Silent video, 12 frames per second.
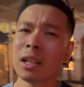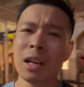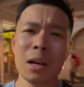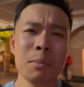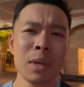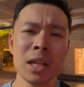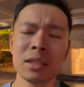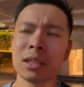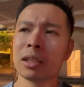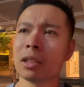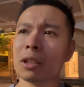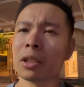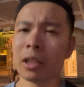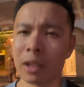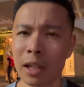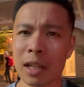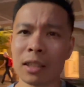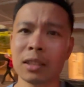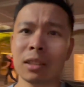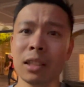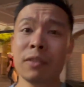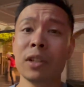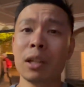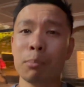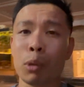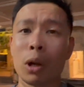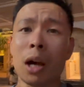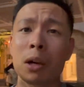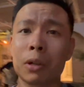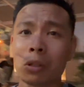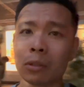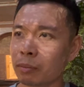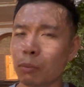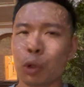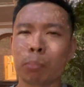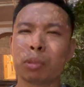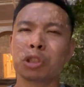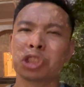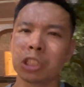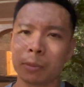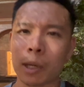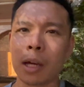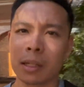Amazing deal here guys, even in Polanco, more bougie spot.